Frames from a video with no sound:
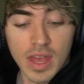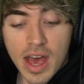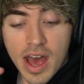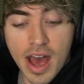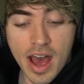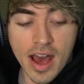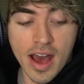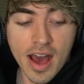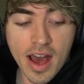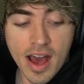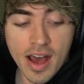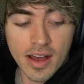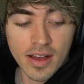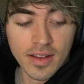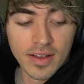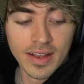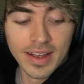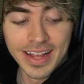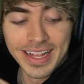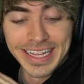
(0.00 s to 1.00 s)
Uh uh.
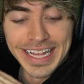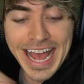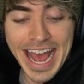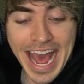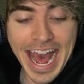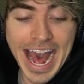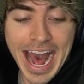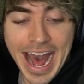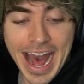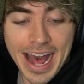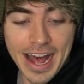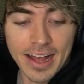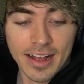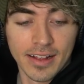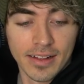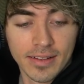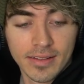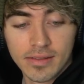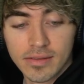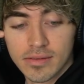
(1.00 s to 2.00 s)
Nah.
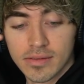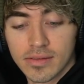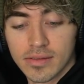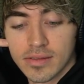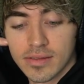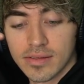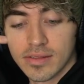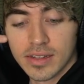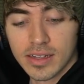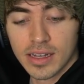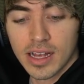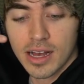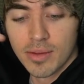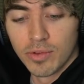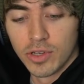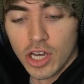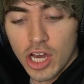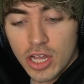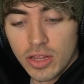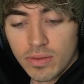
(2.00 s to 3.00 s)

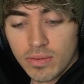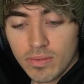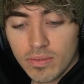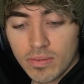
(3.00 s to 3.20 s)
I'm good.